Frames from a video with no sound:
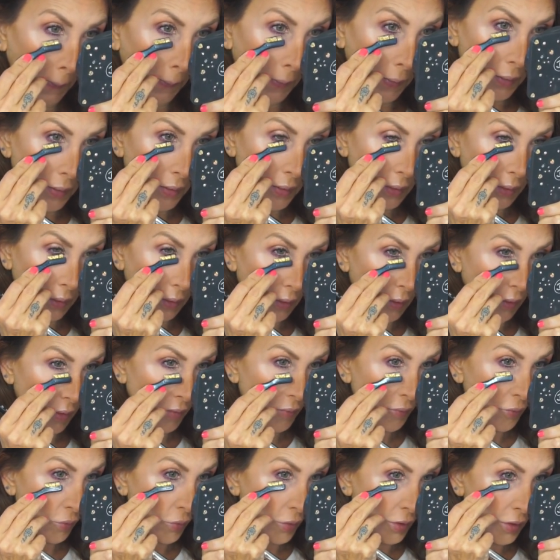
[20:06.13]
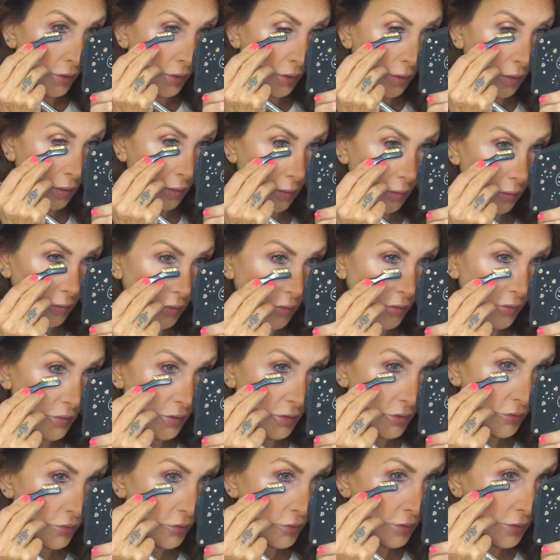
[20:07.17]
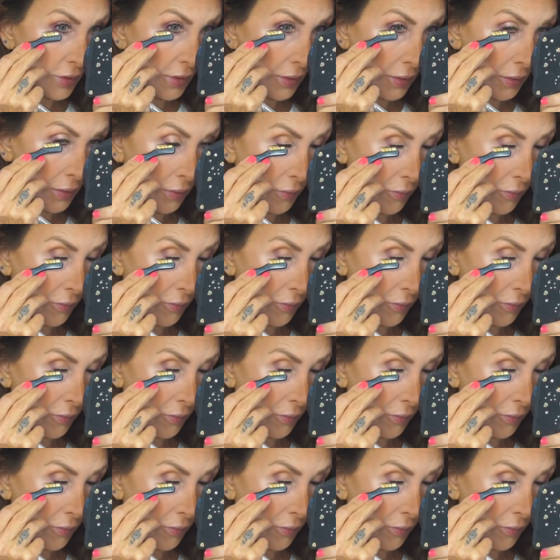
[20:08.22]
I didn't comb. When you do this routine,